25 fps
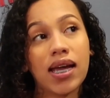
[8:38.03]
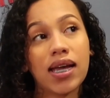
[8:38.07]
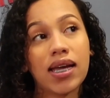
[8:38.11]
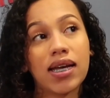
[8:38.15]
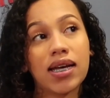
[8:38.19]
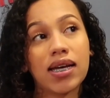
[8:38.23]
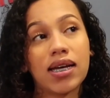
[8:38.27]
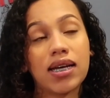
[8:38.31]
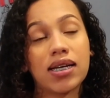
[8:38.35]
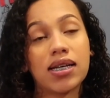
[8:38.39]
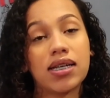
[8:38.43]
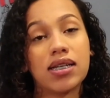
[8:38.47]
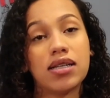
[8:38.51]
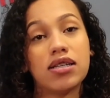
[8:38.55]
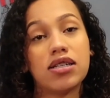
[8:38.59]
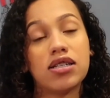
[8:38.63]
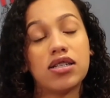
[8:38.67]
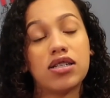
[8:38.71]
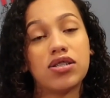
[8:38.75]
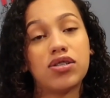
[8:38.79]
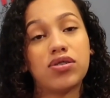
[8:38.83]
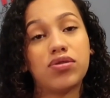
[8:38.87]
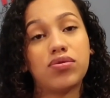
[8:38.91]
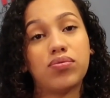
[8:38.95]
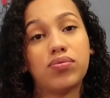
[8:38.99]

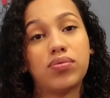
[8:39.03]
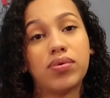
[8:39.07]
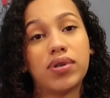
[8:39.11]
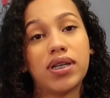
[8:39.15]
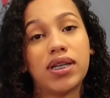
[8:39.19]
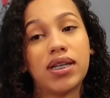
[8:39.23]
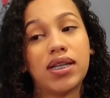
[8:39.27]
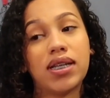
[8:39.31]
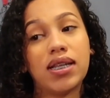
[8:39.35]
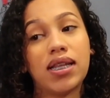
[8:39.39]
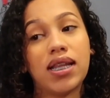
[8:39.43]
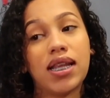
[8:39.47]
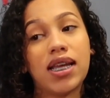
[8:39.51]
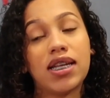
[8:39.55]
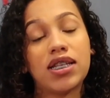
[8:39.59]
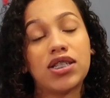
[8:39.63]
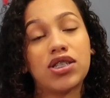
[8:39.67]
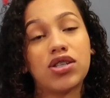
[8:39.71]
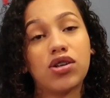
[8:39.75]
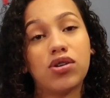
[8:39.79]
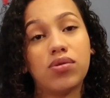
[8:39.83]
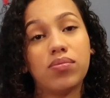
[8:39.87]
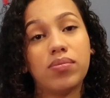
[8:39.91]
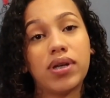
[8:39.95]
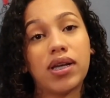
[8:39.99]
because when they told